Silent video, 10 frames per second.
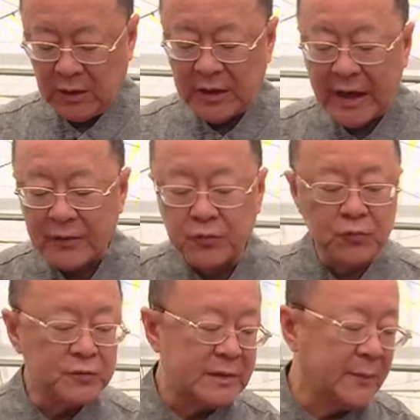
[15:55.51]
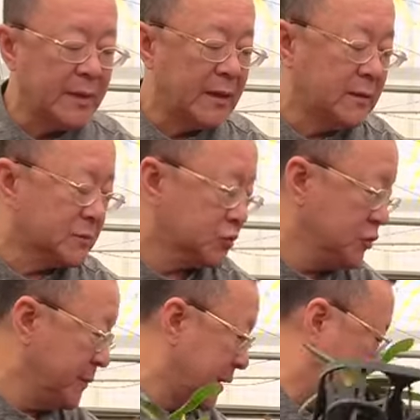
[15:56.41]
you had to do some kind of
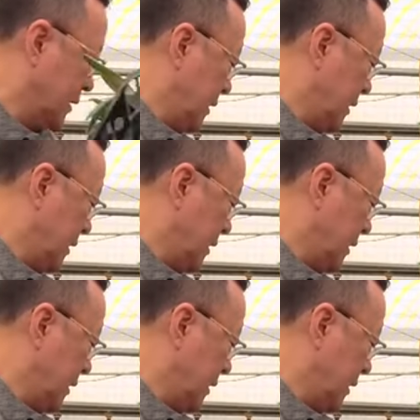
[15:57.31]
treatment.